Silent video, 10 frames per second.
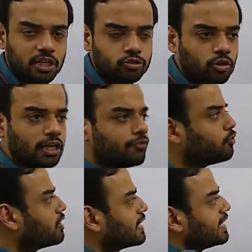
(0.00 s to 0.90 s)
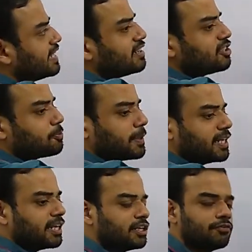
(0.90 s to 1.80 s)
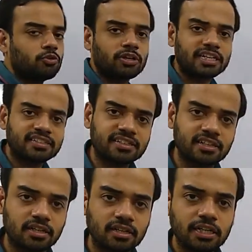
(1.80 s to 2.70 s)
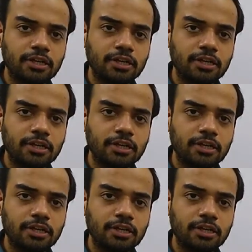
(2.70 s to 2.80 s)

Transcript: So if you are getting this pain and if you rest now,